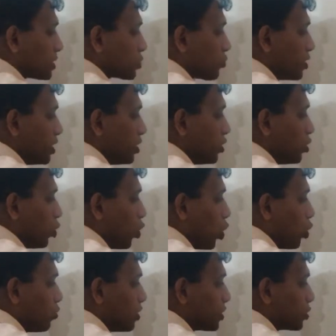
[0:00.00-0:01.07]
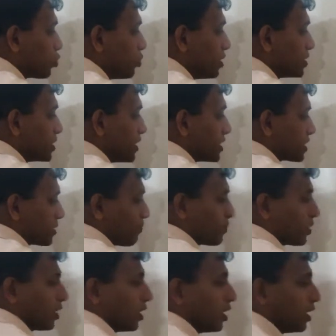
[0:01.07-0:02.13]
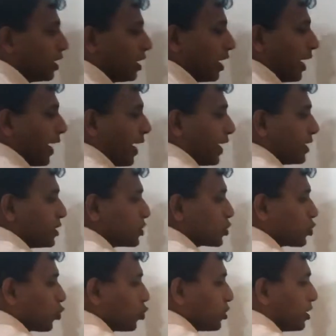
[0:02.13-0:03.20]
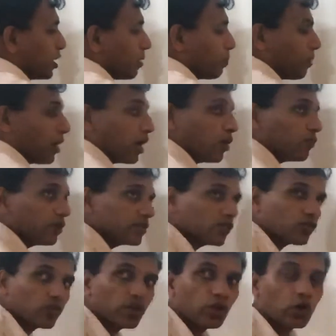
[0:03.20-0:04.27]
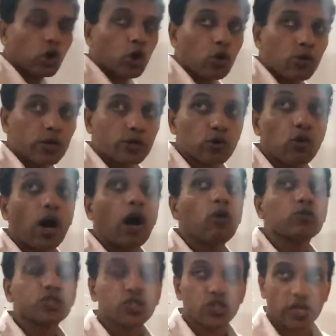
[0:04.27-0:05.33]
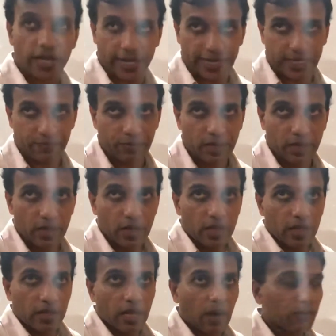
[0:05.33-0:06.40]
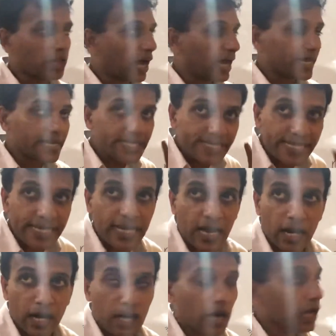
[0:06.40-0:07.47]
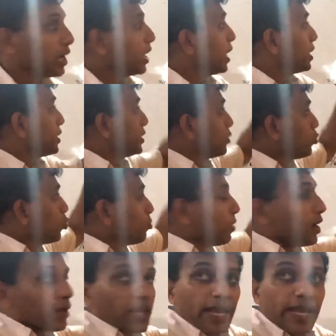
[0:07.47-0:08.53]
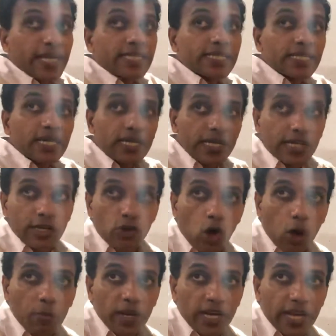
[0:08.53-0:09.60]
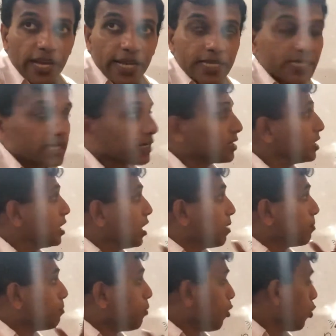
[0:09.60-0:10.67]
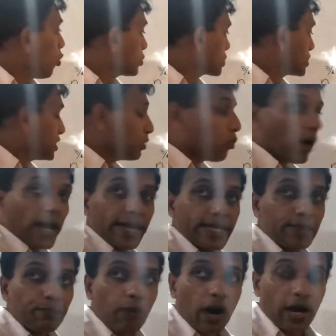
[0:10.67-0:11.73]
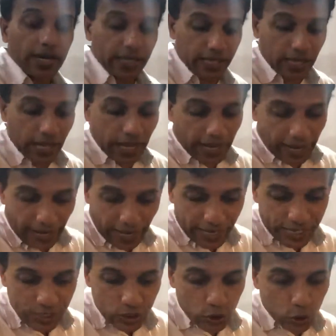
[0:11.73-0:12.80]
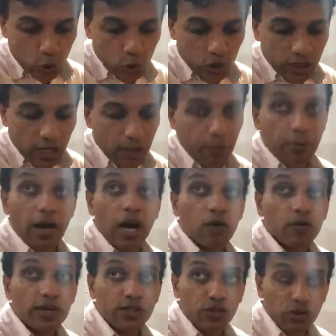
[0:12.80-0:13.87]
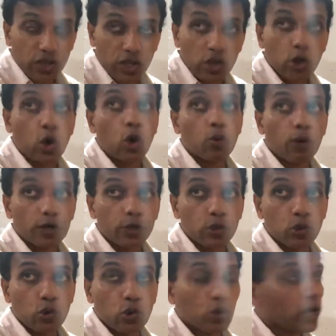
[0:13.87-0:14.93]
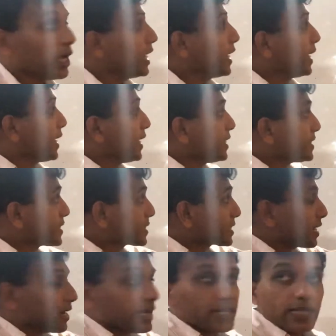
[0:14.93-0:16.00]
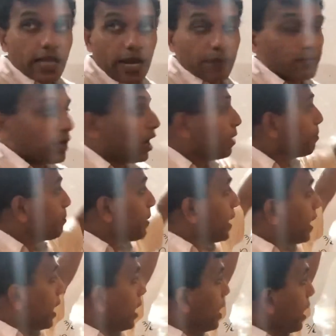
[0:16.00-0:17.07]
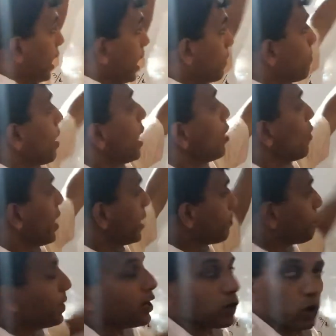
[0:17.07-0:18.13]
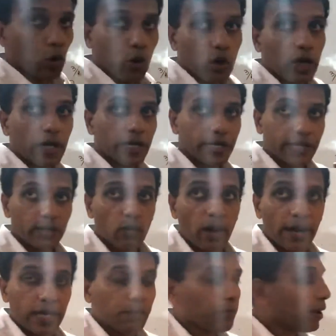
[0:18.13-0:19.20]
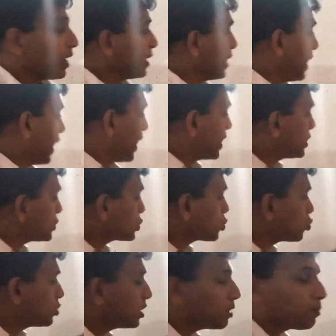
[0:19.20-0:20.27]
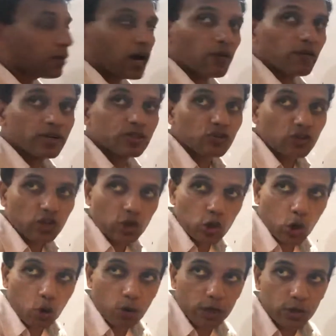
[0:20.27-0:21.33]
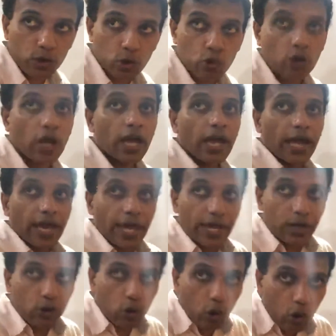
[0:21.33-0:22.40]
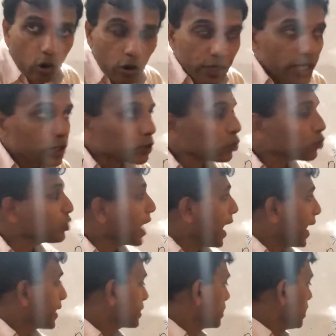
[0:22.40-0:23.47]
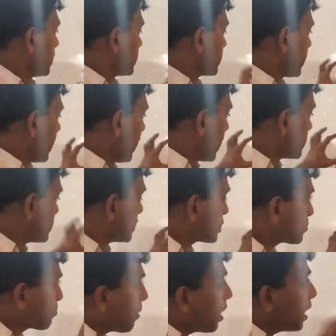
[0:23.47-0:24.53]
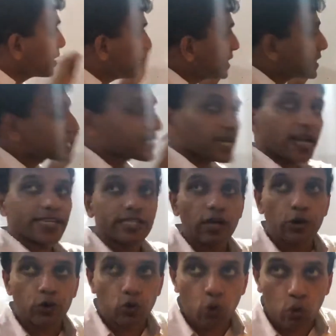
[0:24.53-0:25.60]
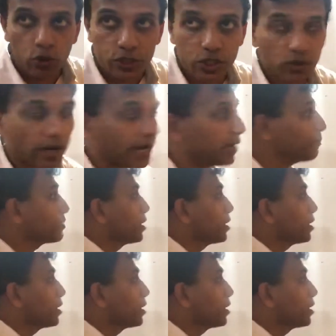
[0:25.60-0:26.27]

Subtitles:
3 over 2 is it? N to the power 3 over 2 outside. Therefore the idea, numerator, denominator, both divide by n to the power 3 over 2. Inside that, above and below, divide by n to the power 3 over 2. According to that, take this part inside the roots, right?